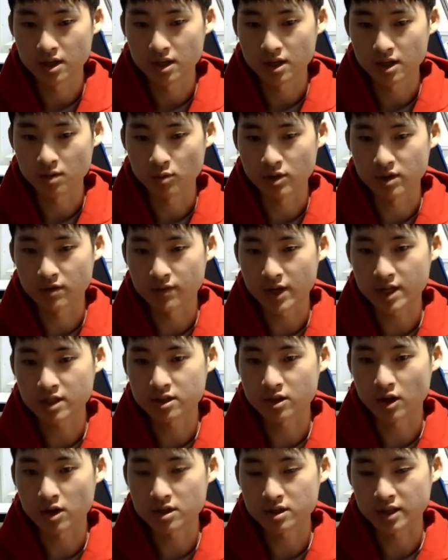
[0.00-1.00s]
when the fight
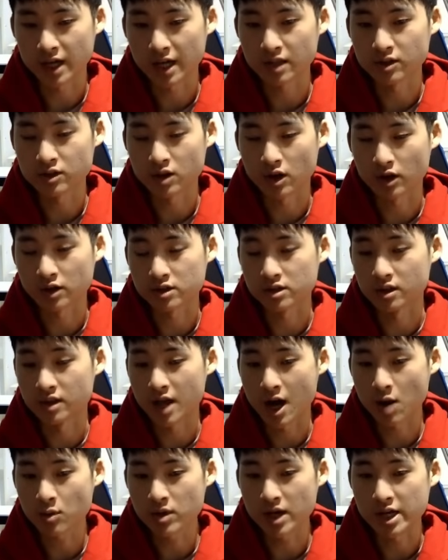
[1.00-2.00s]
starts, Caitlyn targets
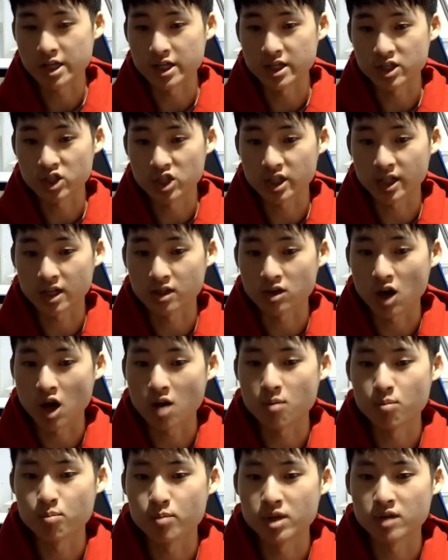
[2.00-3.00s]
Alawi, and she
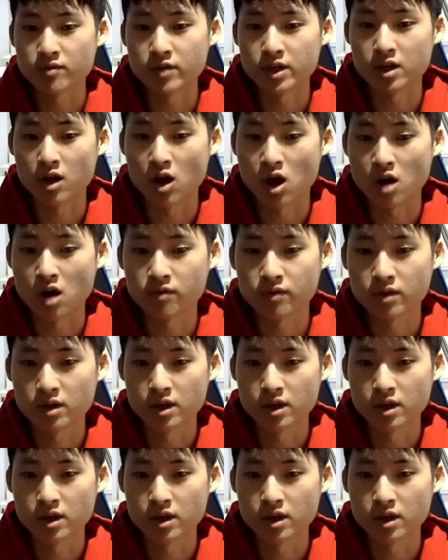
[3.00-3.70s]
cannot pivot off